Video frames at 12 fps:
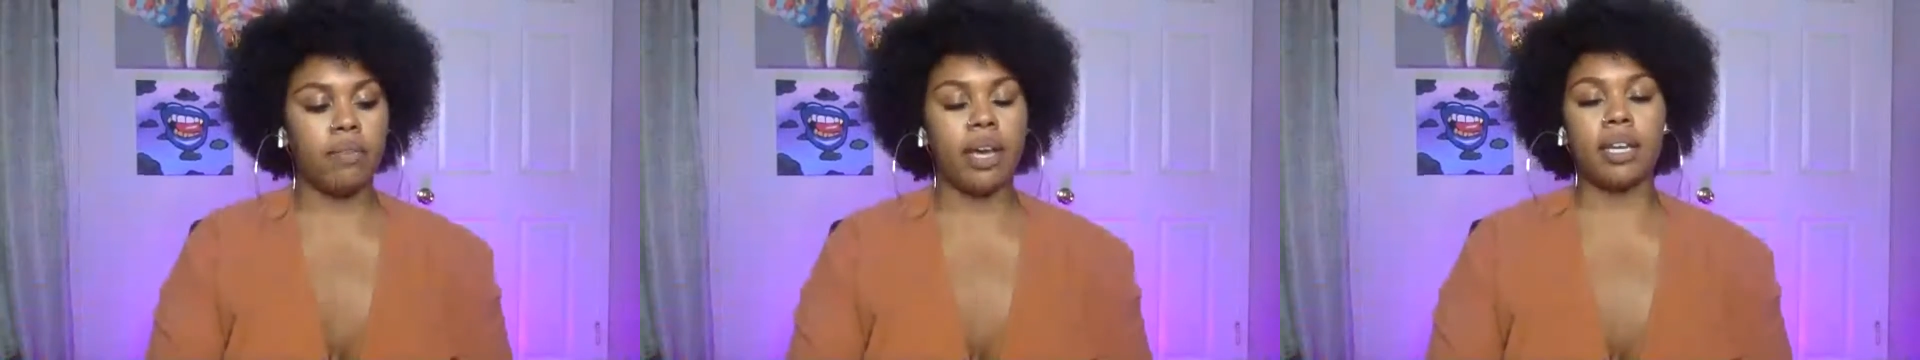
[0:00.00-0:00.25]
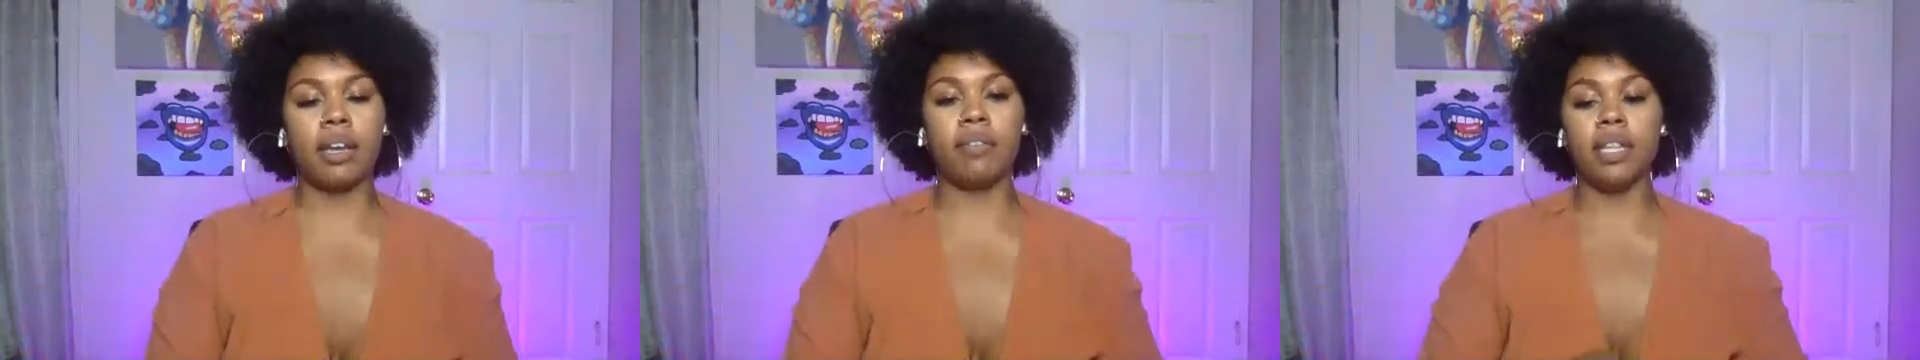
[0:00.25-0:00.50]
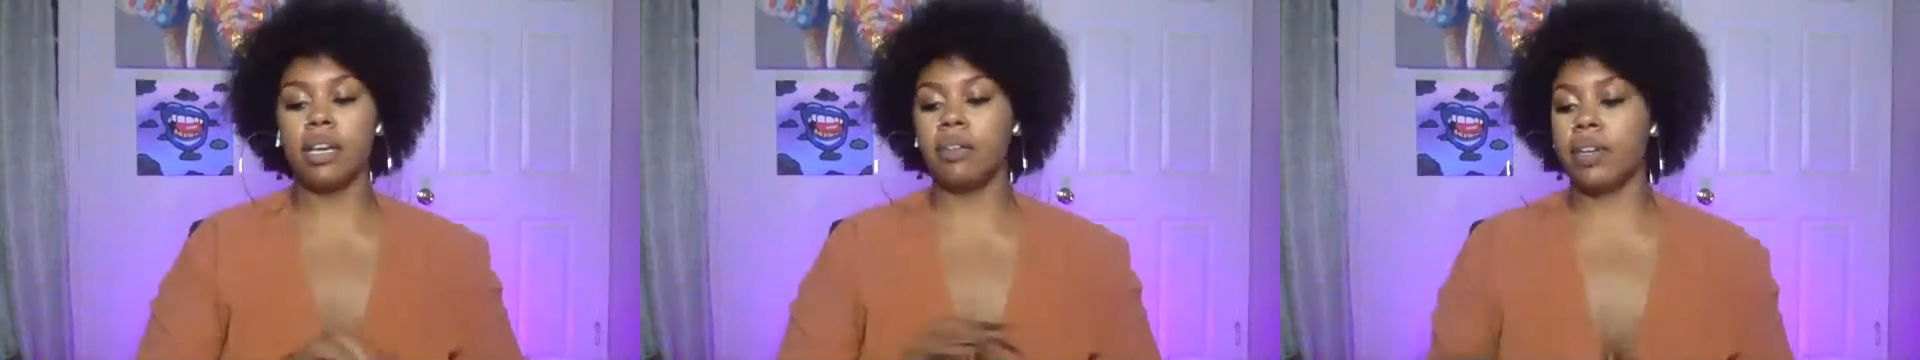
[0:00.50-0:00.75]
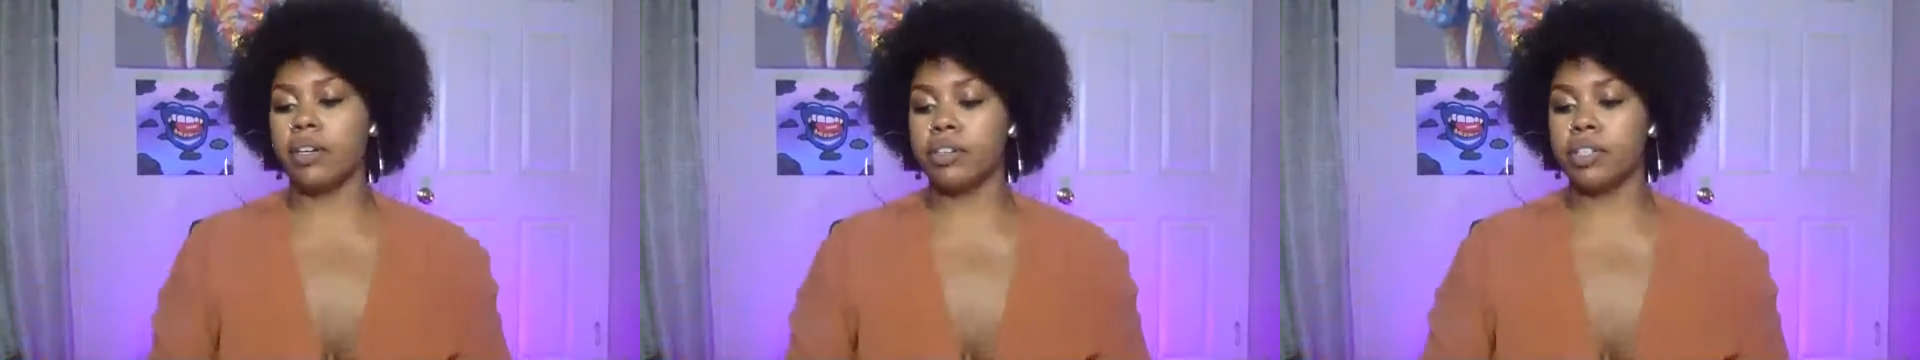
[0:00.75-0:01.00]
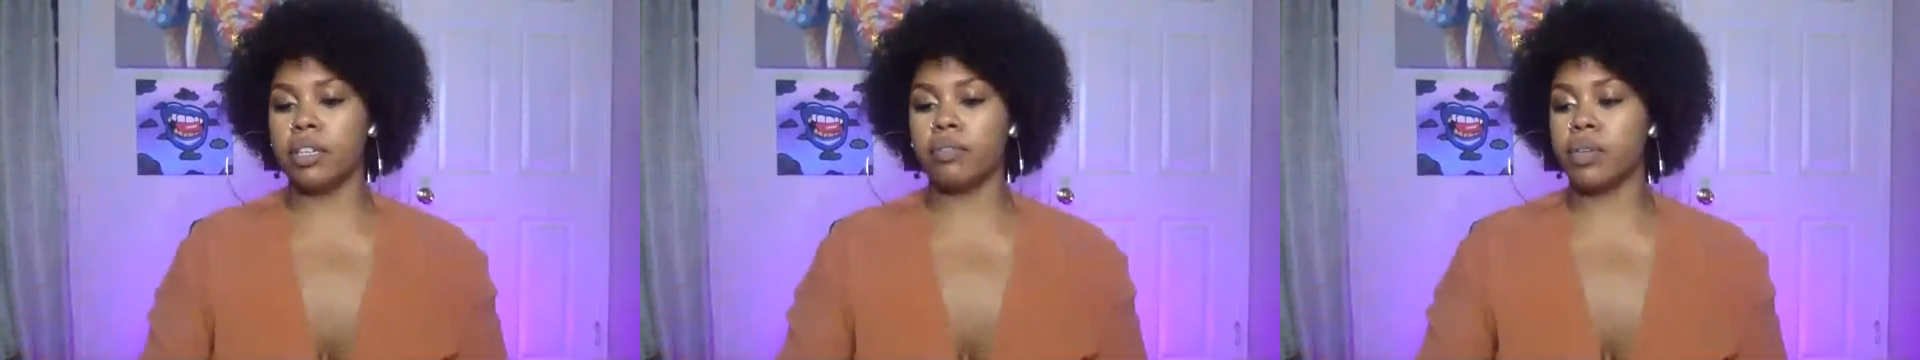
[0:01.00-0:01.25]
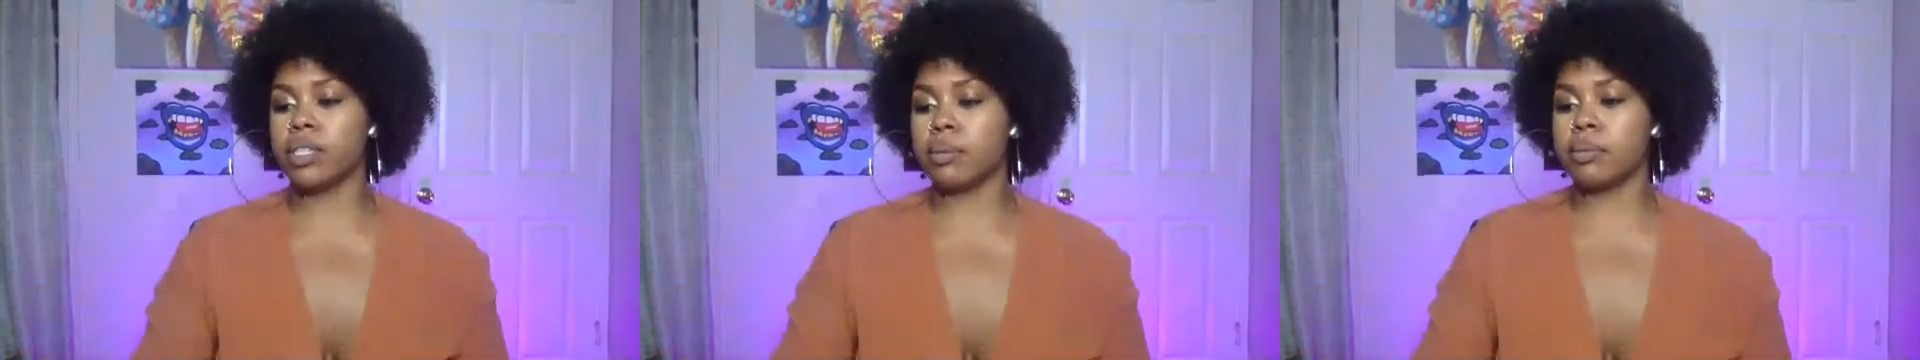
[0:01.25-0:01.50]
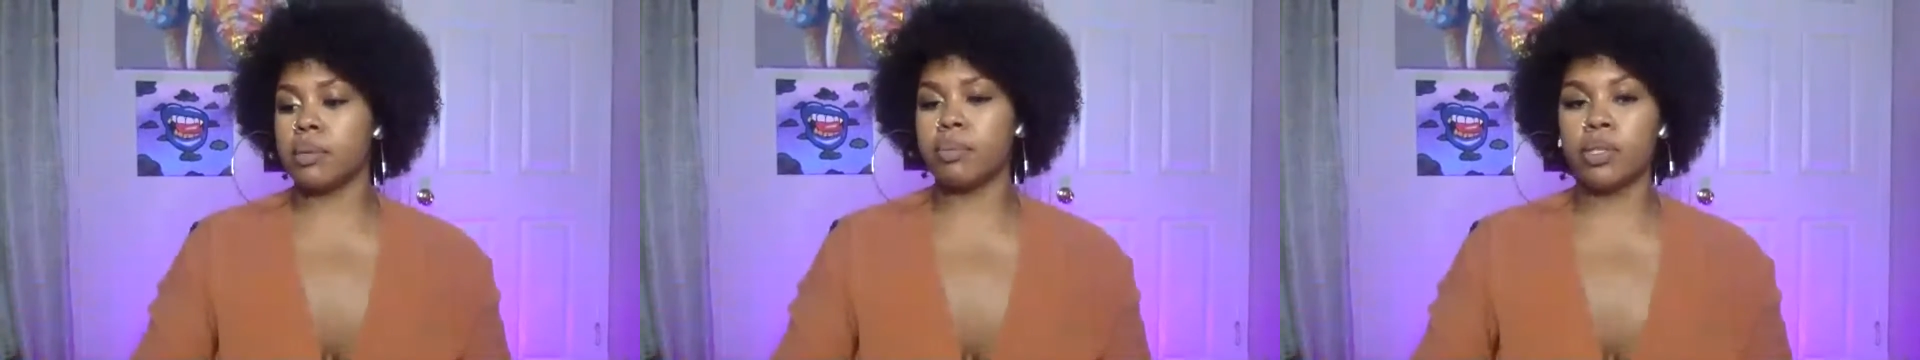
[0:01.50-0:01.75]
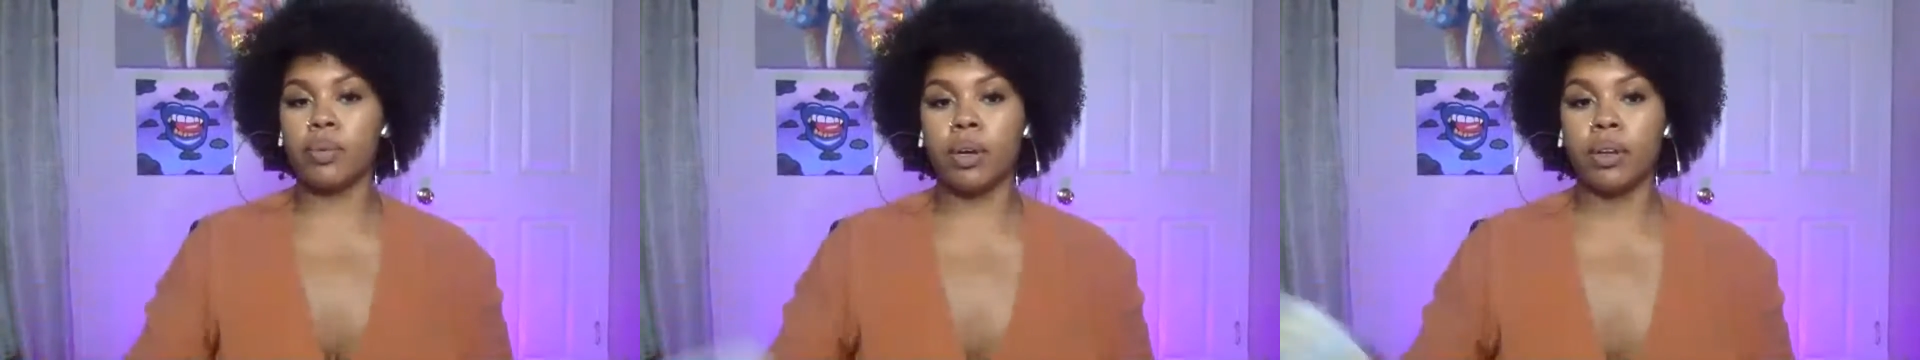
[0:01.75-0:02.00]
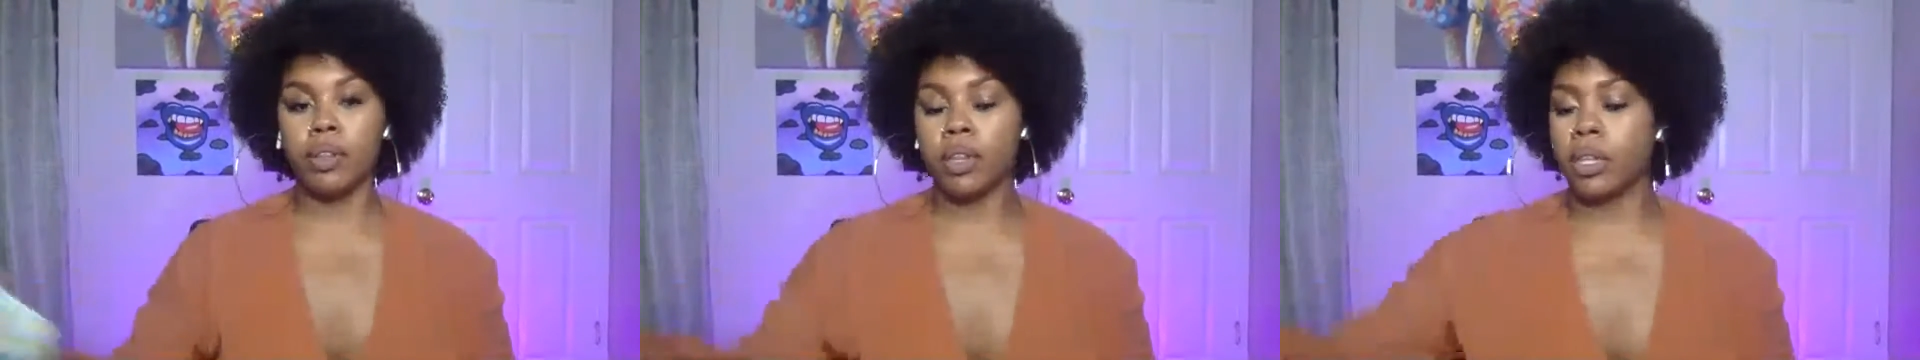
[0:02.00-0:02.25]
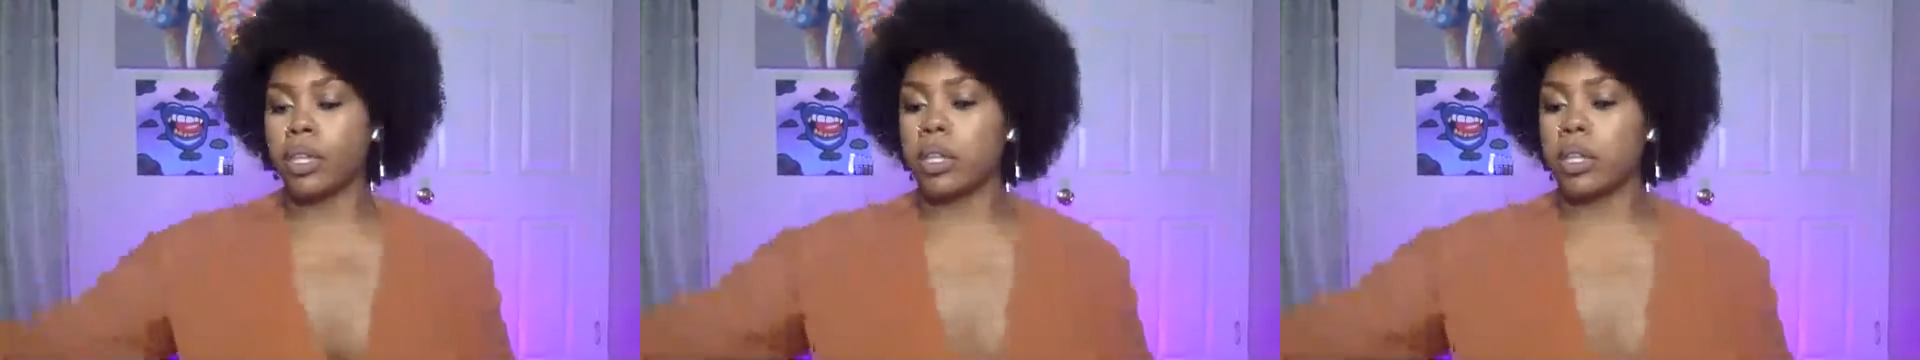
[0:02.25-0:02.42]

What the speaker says: I can have love energy for September 12th.